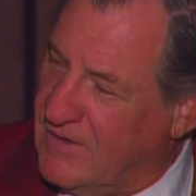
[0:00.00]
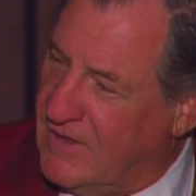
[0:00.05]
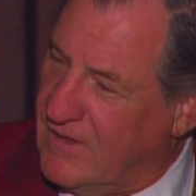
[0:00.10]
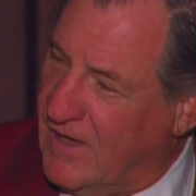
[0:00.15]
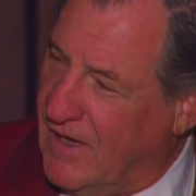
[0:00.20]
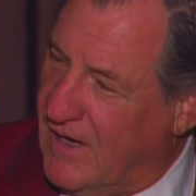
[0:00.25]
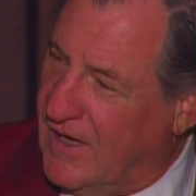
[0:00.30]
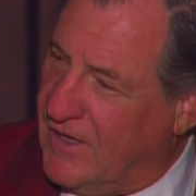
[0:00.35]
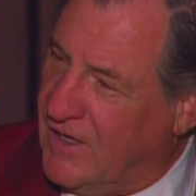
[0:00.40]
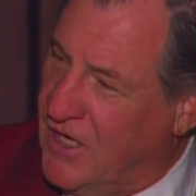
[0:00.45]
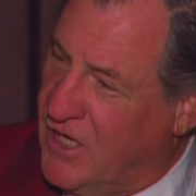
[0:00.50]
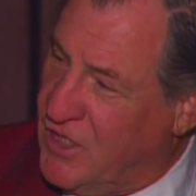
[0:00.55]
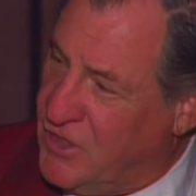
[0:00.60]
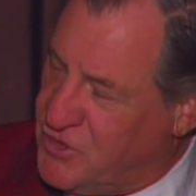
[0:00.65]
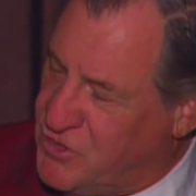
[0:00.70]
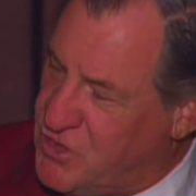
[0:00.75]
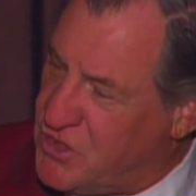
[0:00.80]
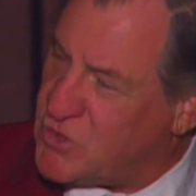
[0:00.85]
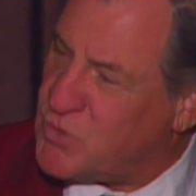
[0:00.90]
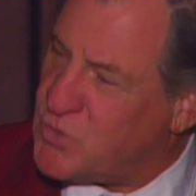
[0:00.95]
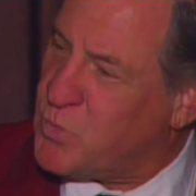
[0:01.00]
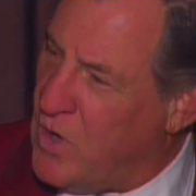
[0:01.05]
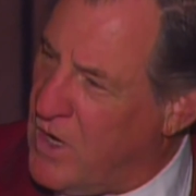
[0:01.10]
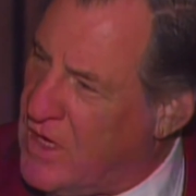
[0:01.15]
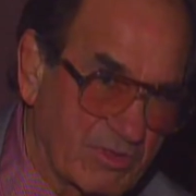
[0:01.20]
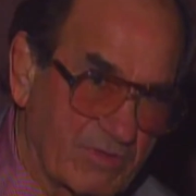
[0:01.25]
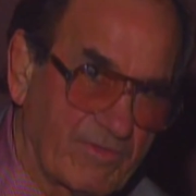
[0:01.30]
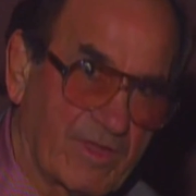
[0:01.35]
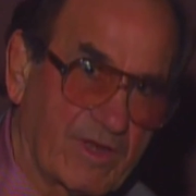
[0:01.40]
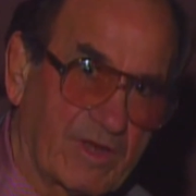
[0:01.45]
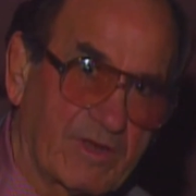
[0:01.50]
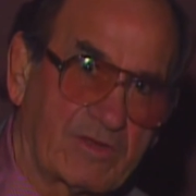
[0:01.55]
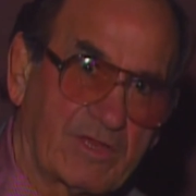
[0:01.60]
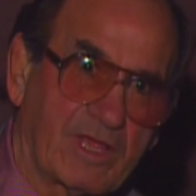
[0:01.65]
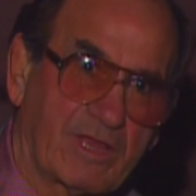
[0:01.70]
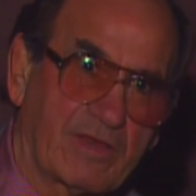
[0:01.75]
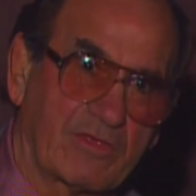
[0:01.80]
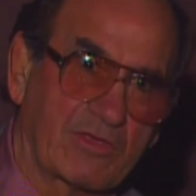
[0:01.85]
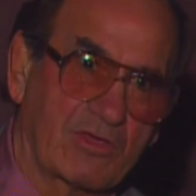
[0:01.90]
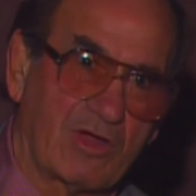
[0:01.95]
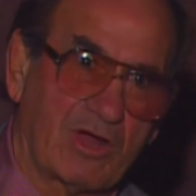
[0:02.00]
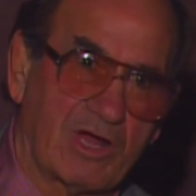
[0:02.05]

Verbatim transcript: Pat O'Connor and Lou Thesz,